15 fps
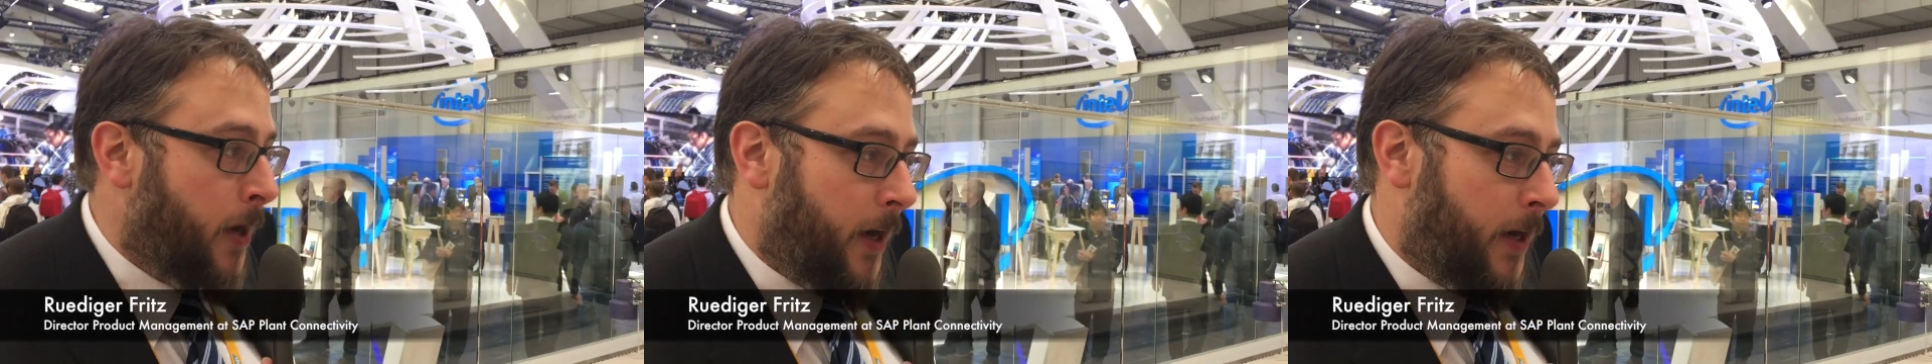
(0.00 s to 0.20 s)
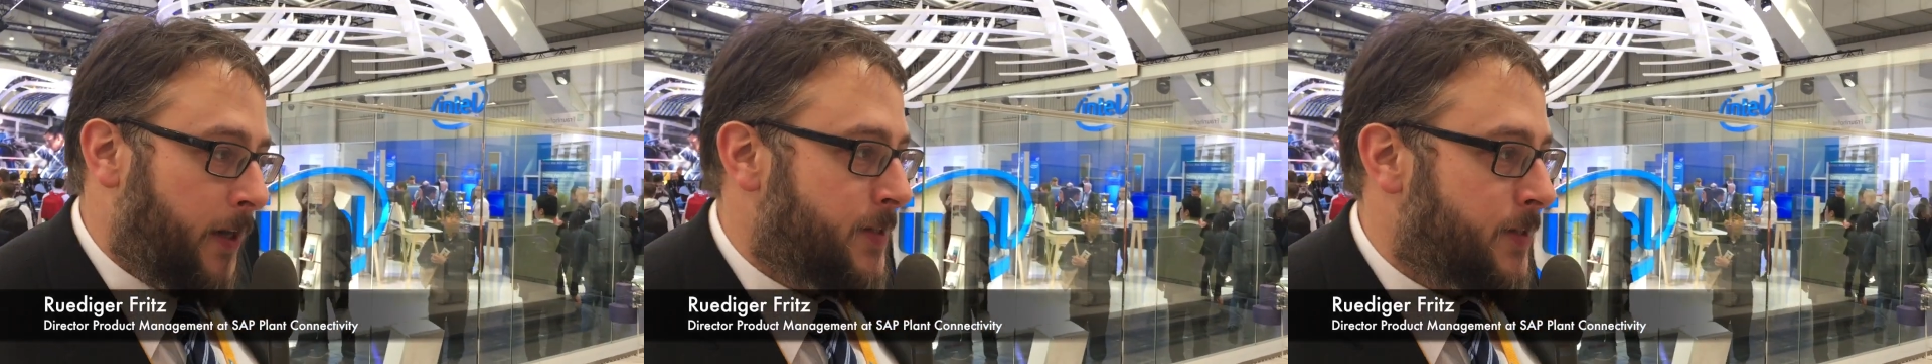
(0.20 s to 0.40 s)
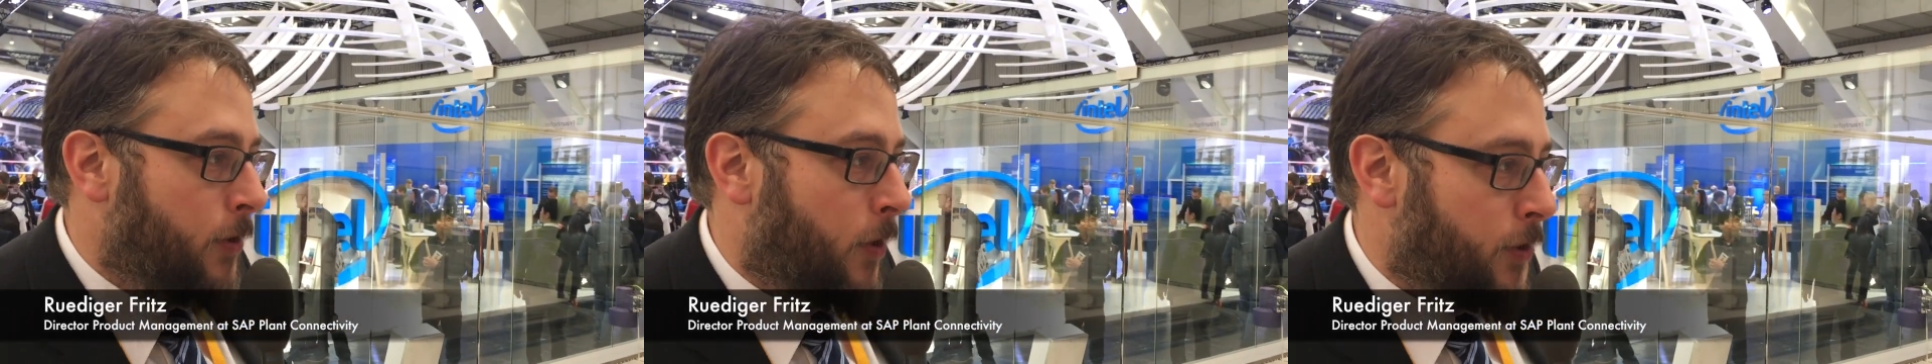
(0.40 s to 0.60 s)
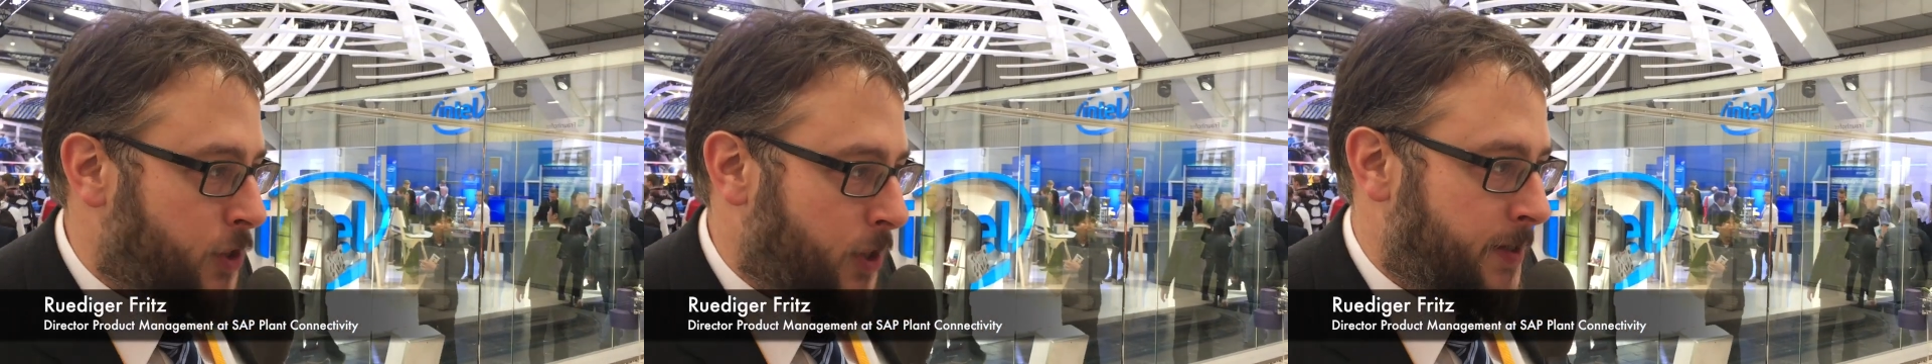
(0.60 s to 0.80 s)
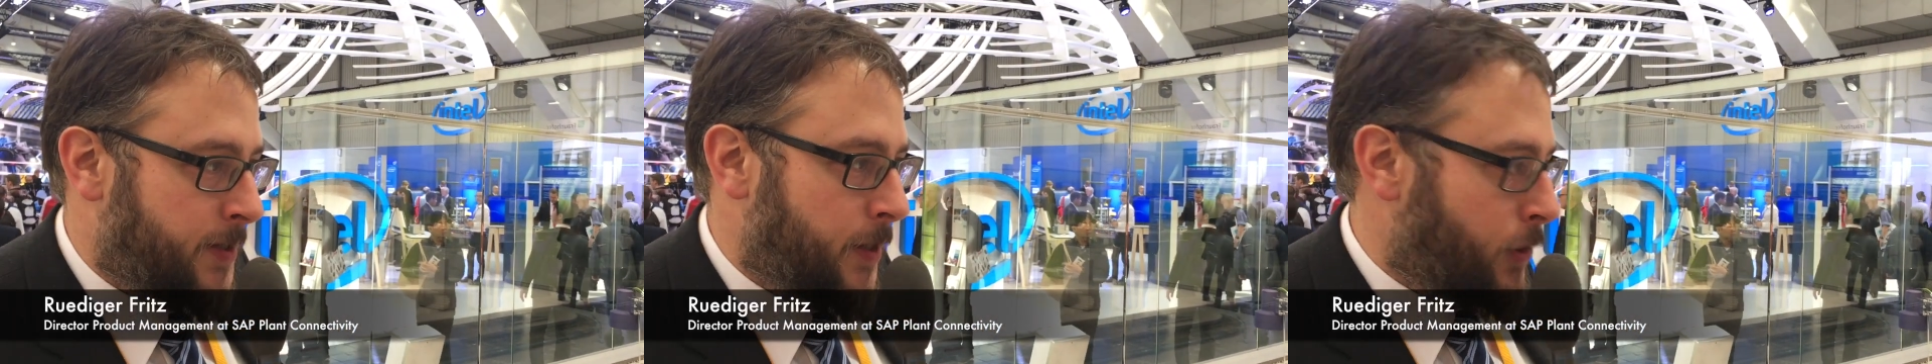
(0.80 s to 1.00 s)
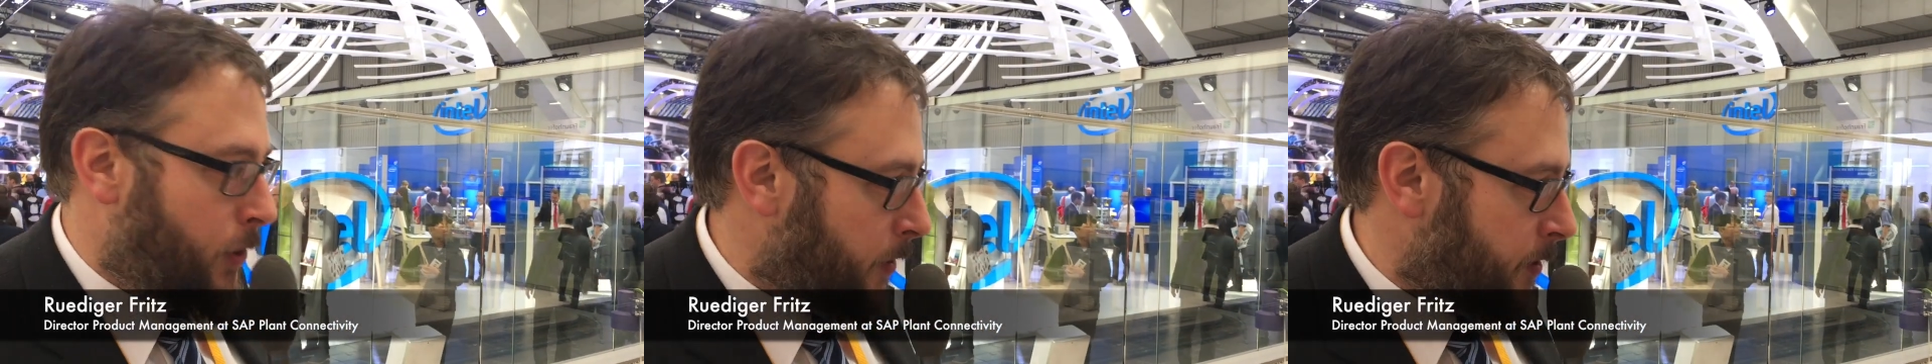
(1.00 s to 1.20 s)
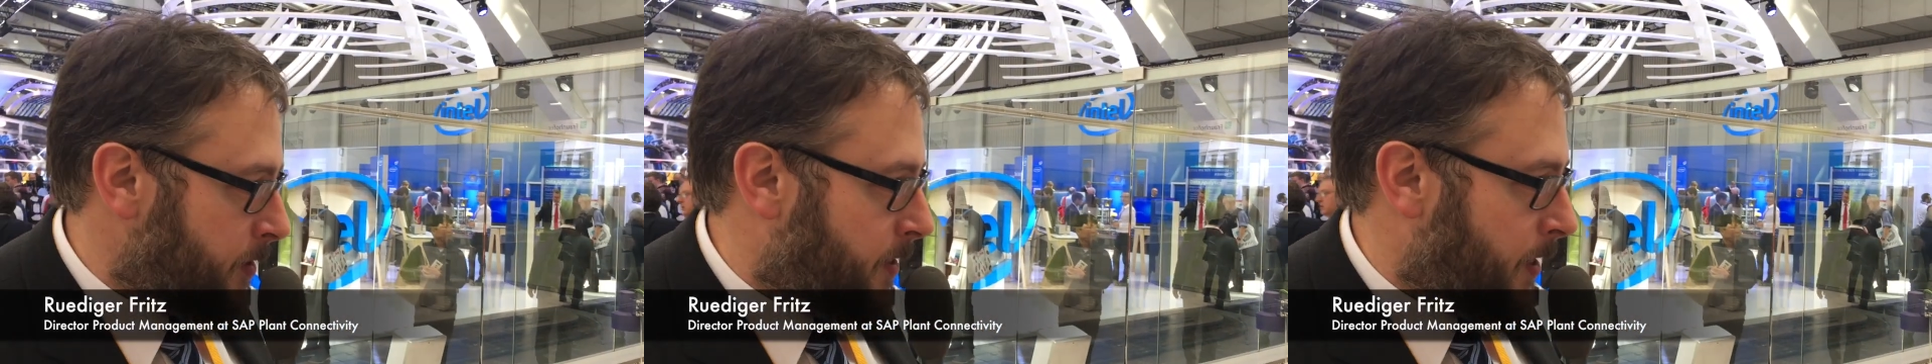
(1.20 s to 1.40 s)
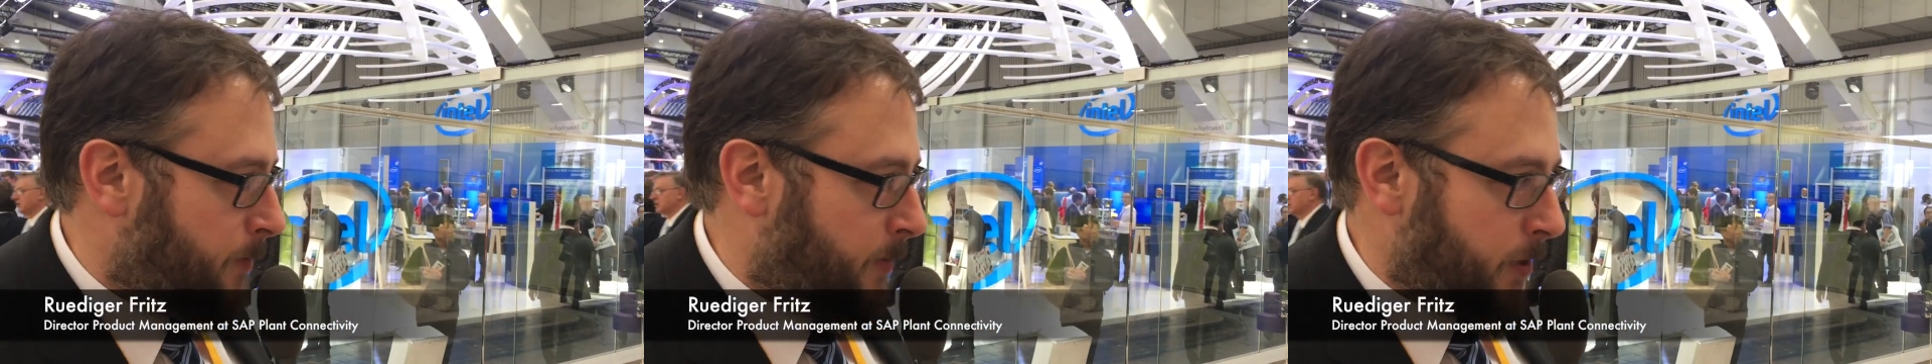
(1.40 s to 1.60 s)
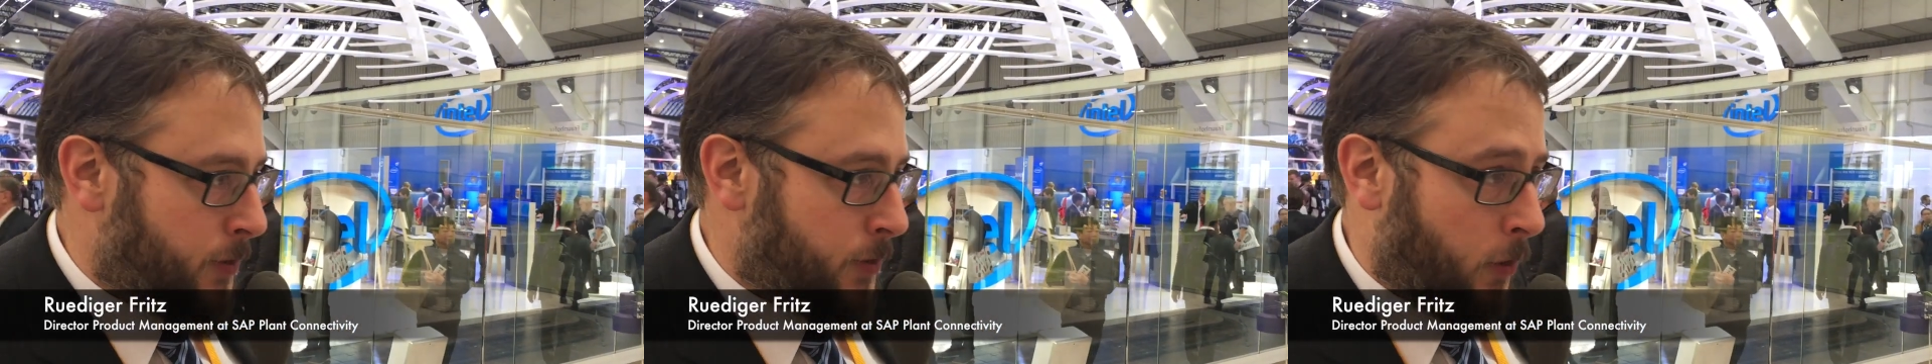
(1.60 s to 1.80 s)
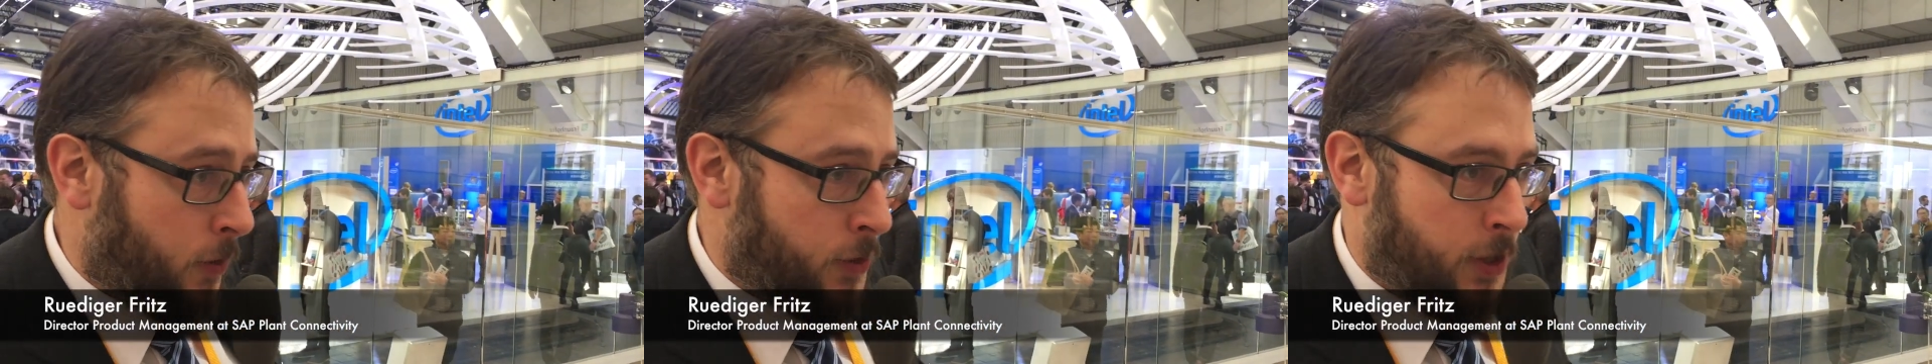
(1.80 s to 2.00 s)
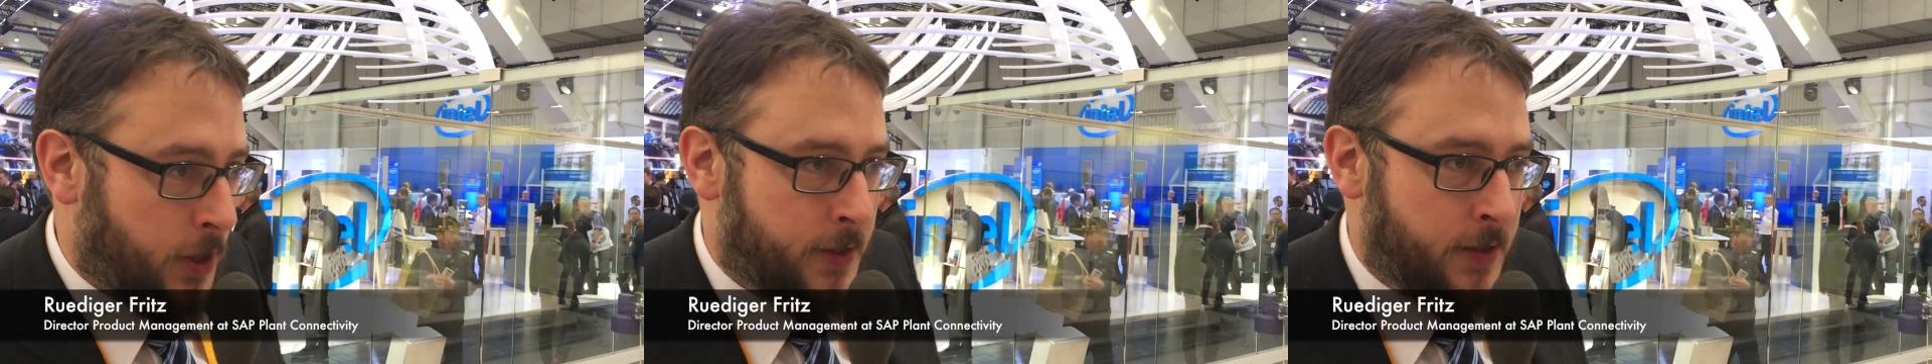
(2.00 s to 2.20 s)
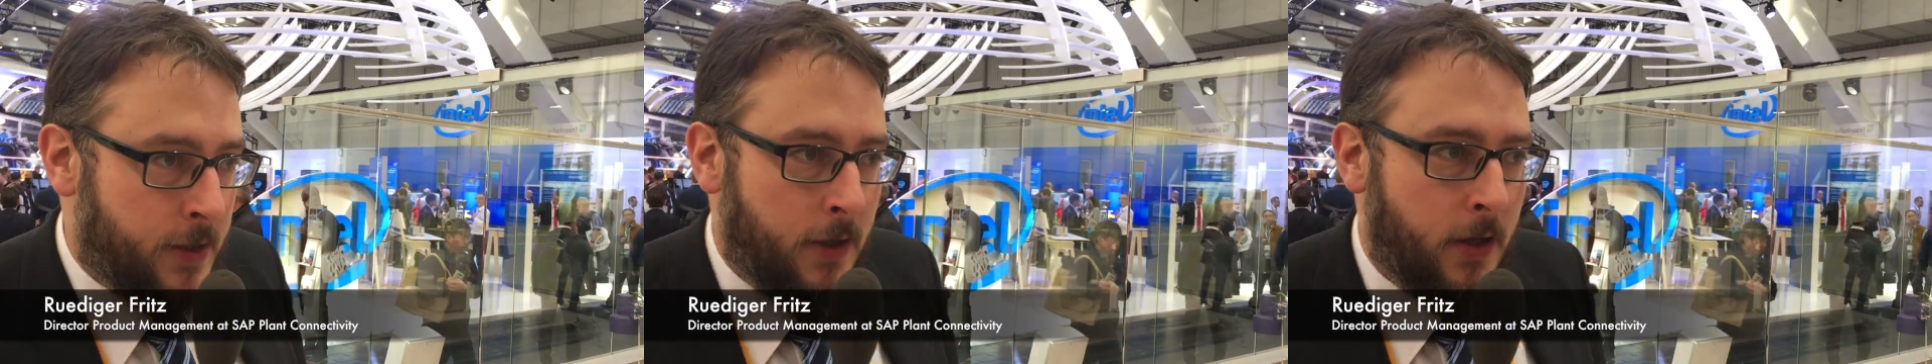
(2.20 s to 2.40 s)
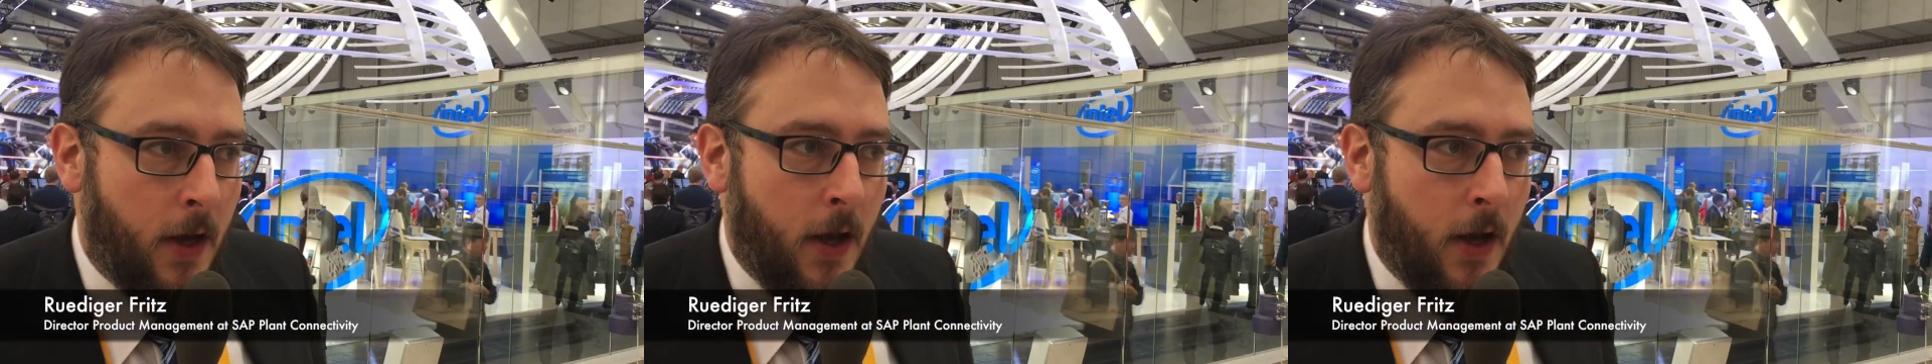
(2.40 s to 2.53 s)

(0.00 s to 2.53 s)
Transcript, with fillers: And it's not just a concept, it's not just a